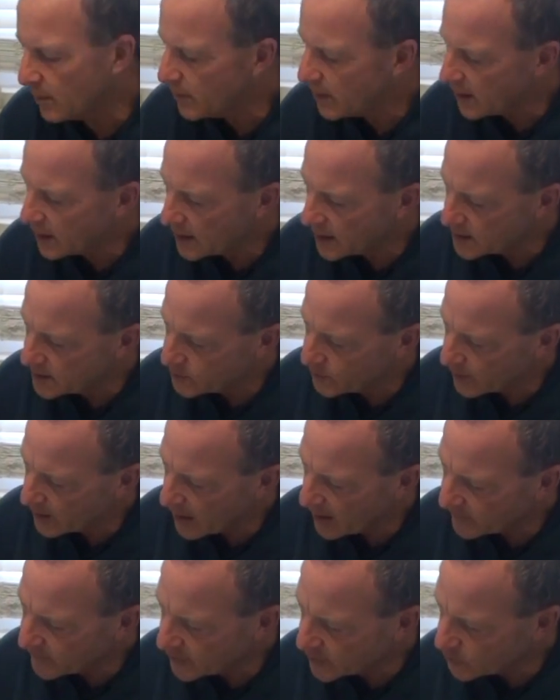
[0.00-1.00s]
but because we
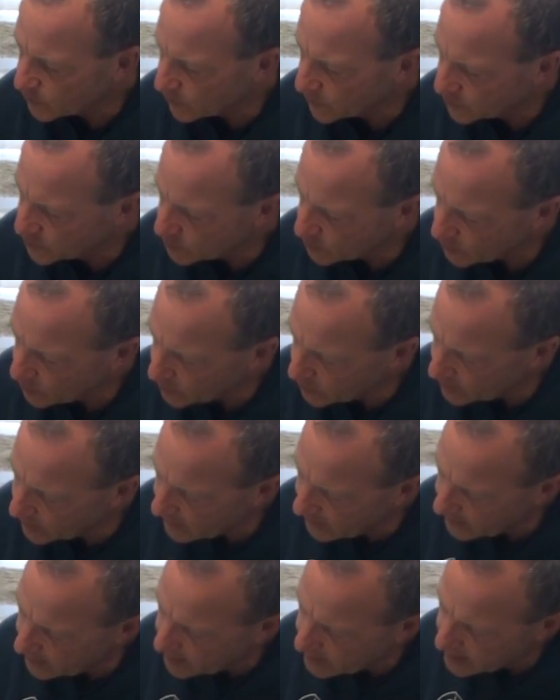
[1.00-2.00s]
got this one so
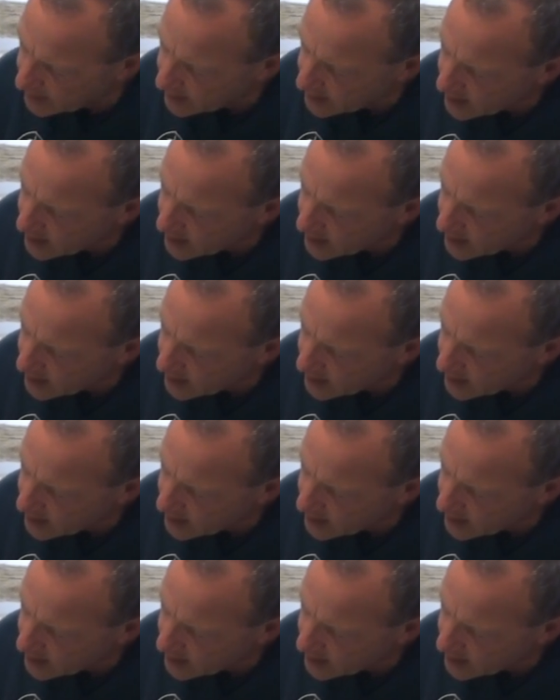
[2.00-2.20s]
early,